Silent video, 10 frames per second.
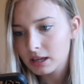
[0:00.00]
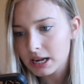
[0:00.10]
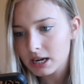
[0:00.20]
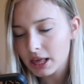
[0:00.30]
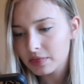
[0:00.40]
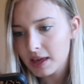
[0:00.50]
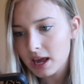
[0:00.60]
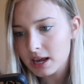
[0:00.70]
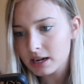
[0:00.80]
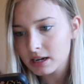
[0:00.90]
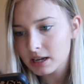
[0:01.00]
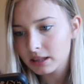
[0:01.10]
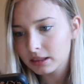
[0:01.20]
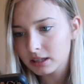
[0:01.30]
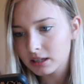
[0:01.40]
And then
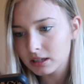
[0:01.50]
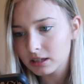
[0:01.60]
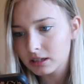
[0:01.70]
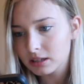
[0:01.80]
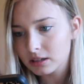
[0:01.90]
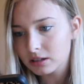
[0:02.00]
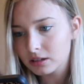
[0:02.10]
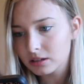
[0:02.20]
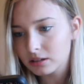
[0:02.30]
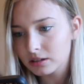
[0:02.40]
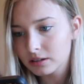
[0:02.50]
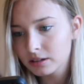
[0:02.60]
the